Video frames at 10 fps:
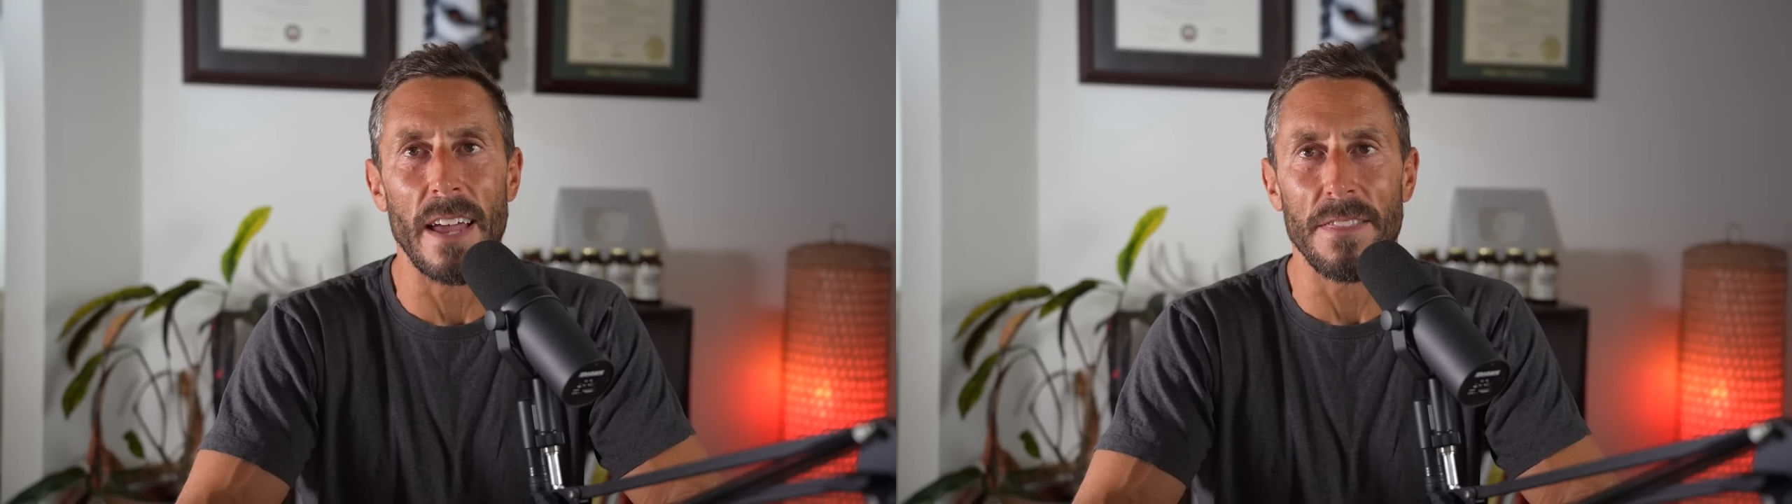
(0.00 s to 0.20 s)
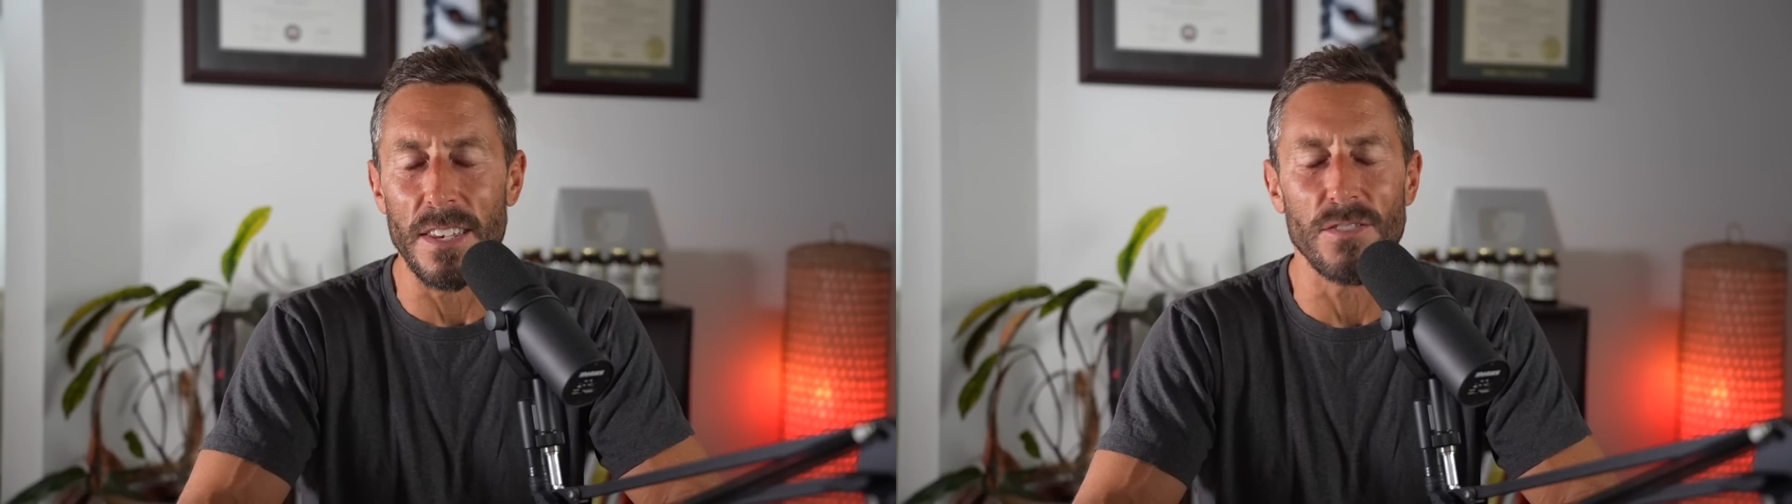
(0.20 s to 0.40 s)

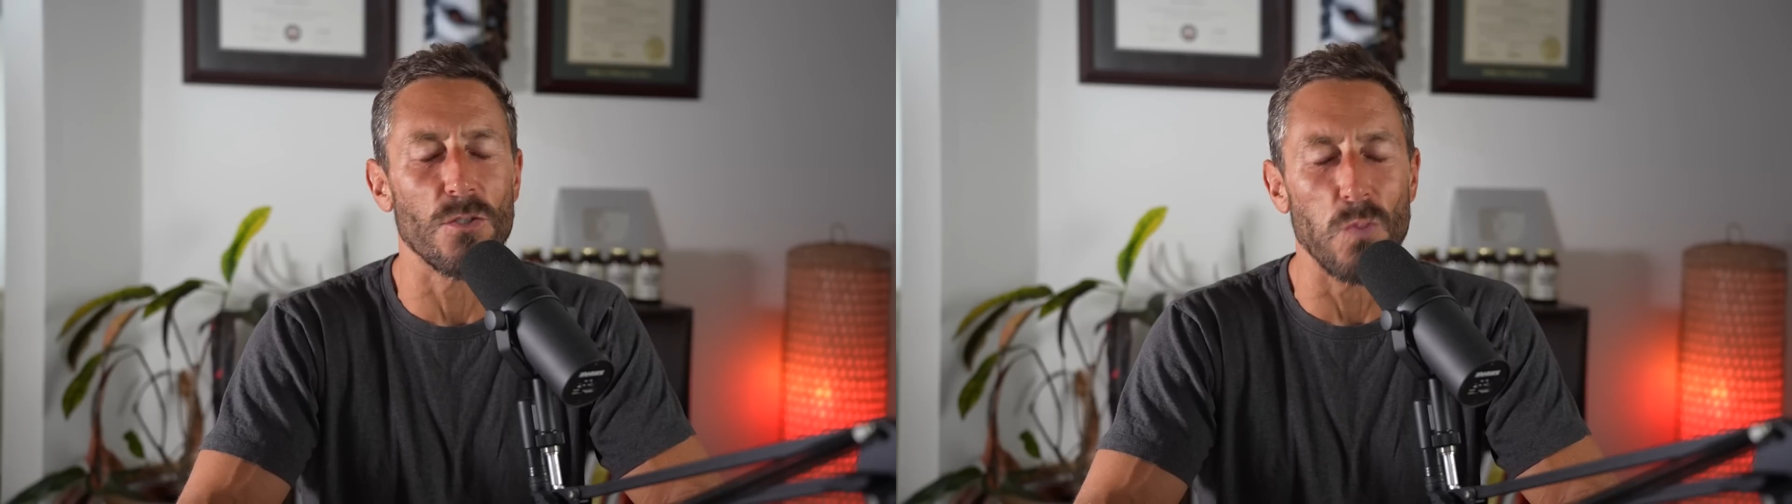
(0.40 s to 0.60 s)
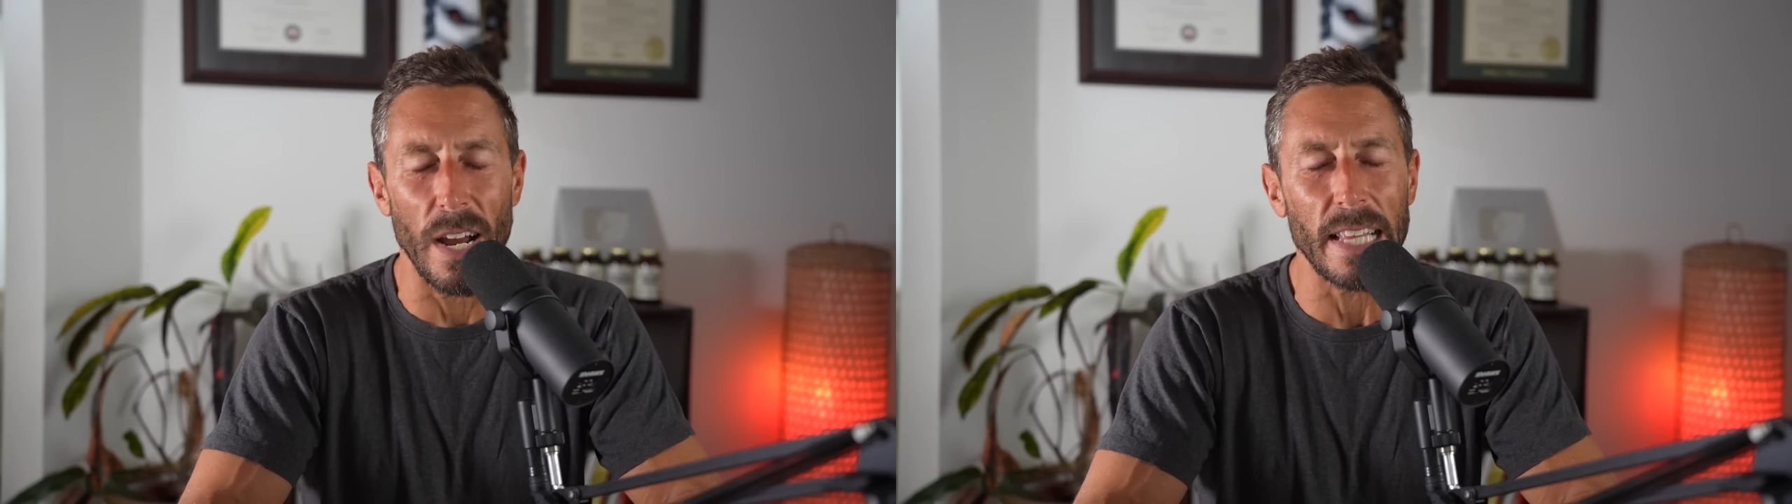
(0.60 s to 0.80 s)
and this
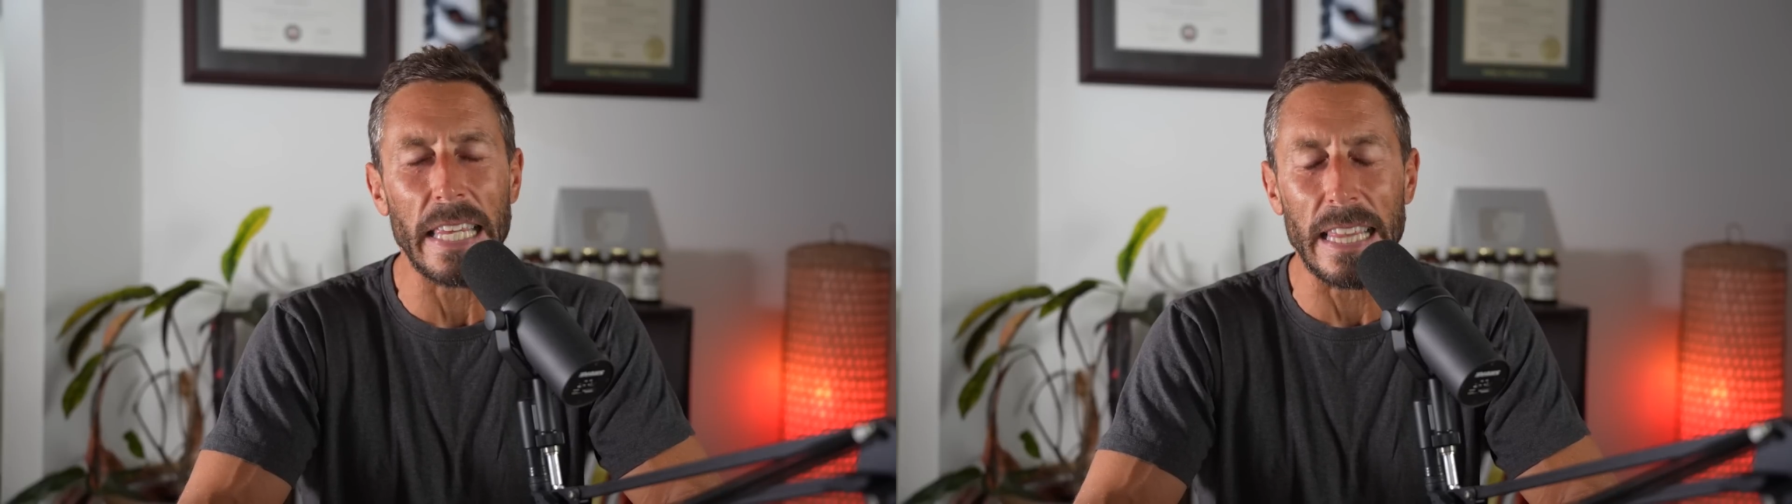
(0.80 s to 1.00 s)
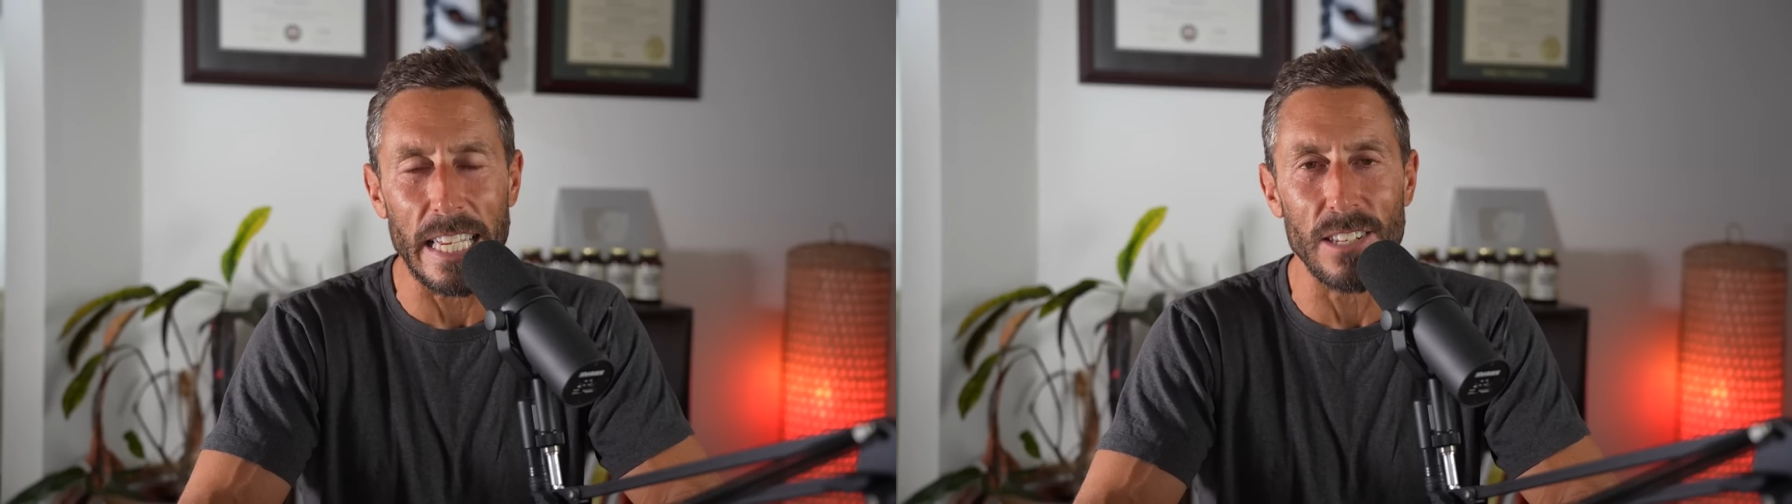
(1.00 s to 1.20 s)

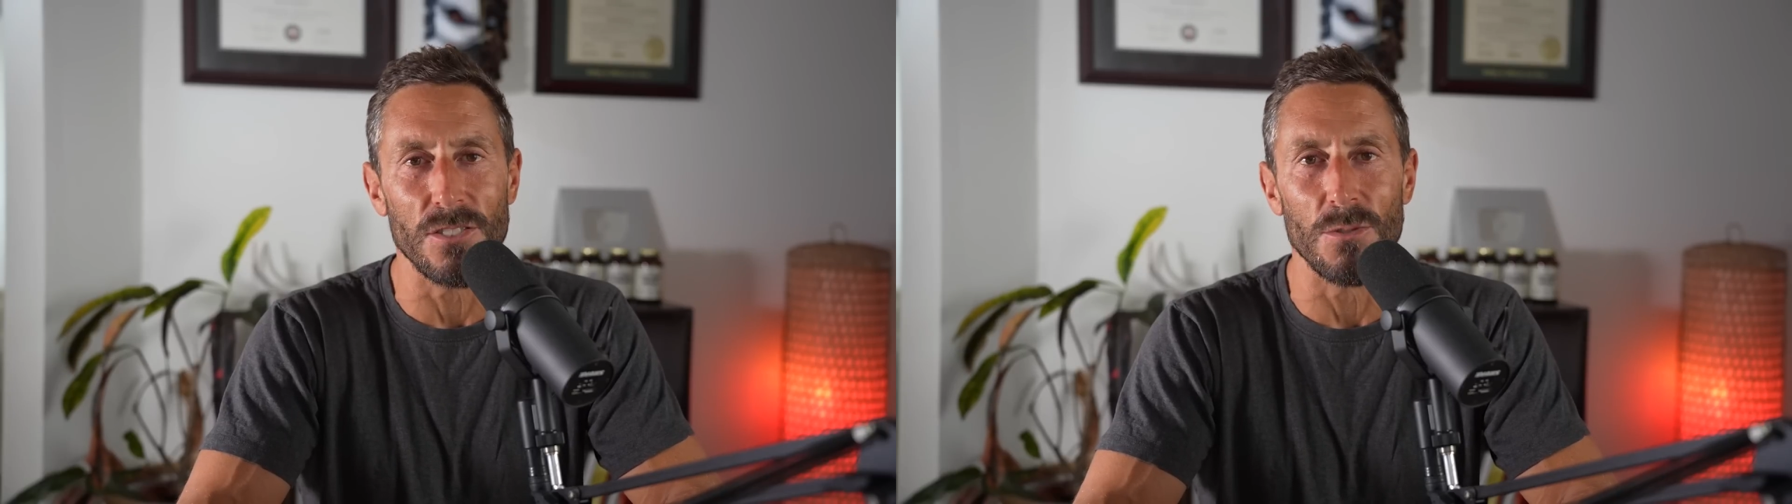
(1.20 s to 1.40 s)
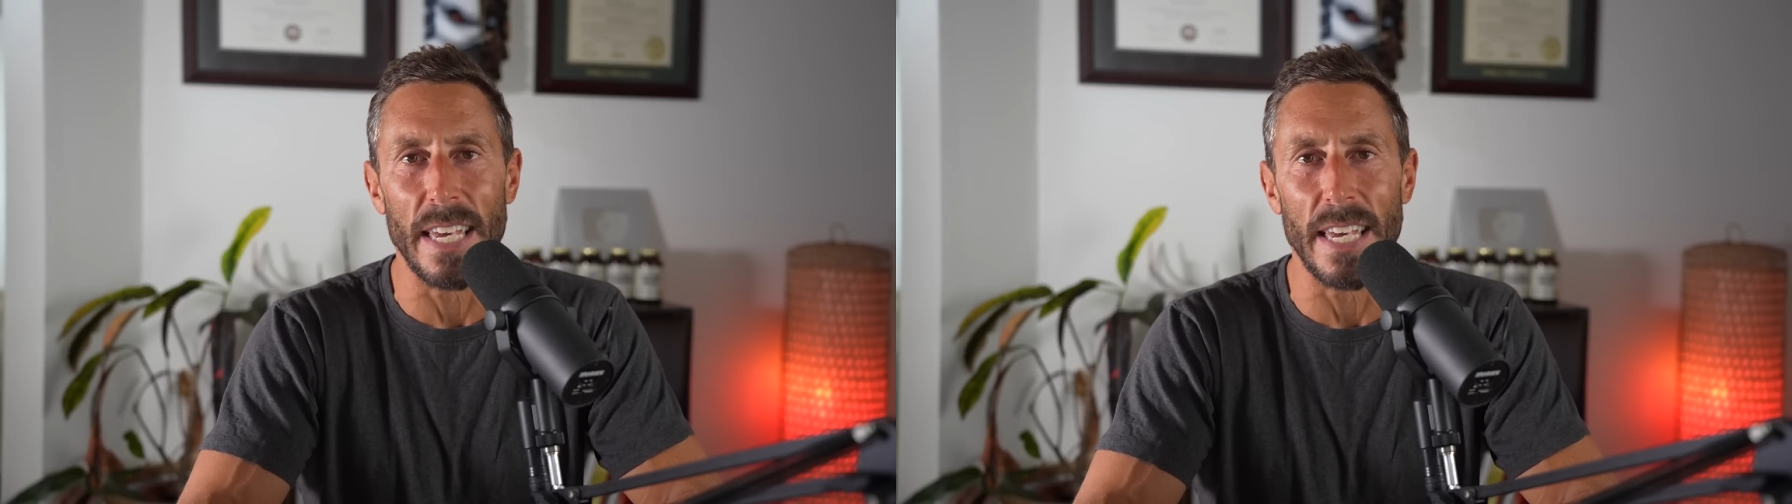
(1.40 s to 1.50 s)
directly leads to